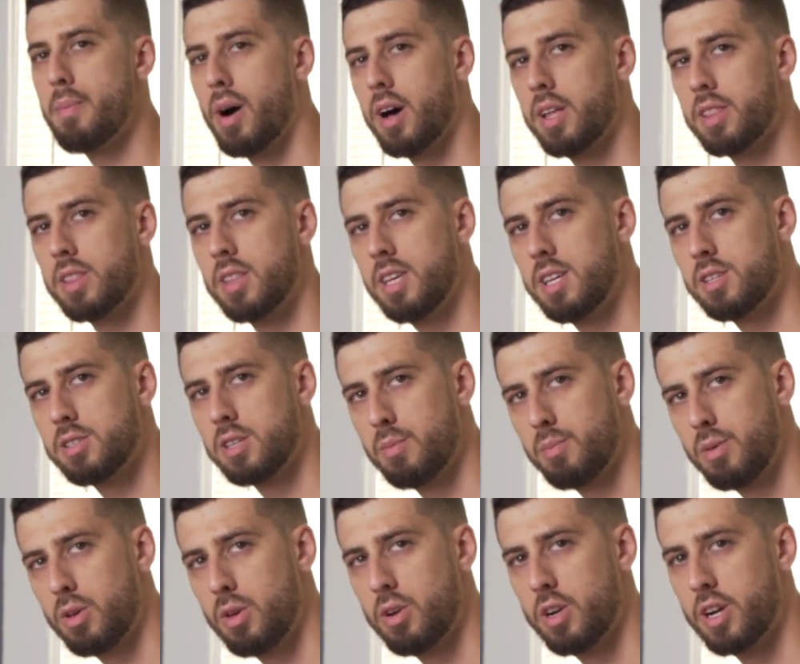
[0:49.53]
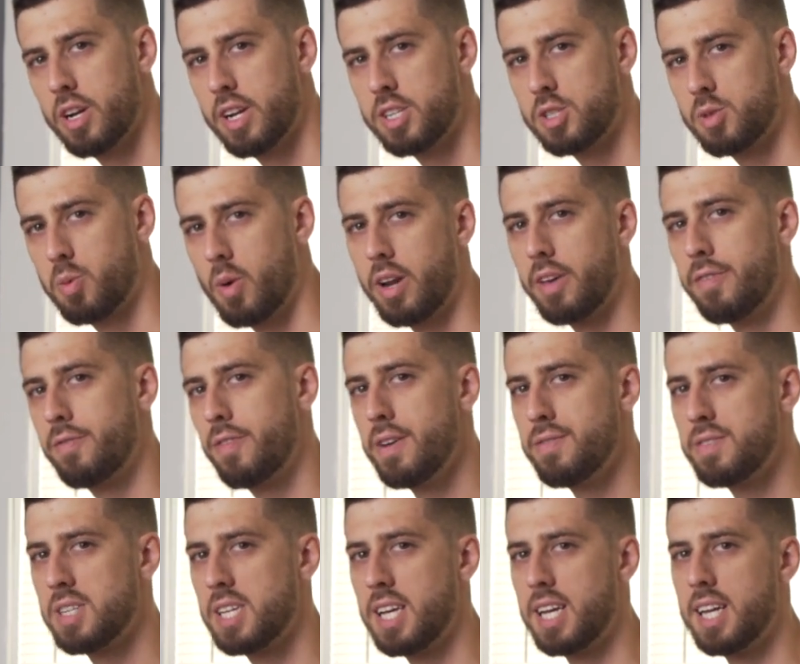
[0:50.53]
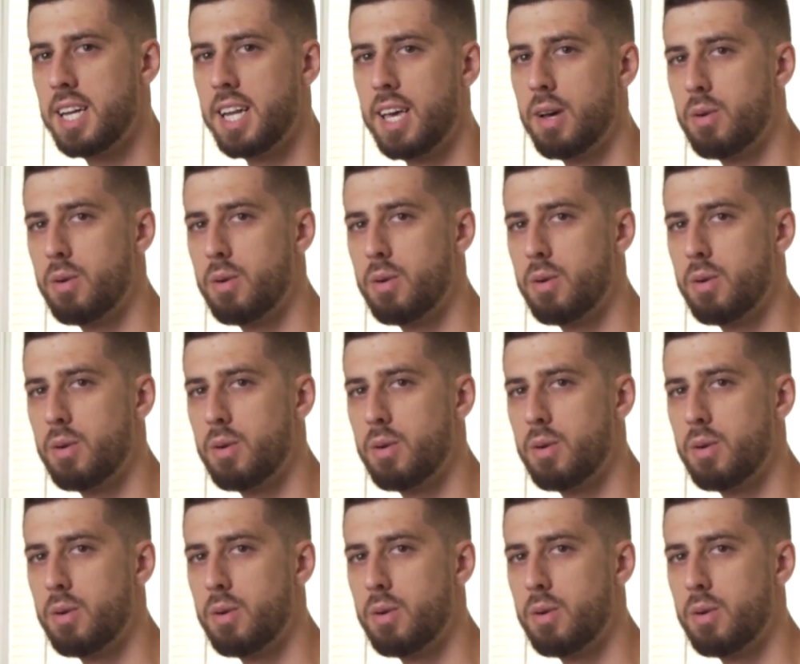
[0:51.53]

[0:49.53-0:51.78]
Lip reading: bought this computer in 2015,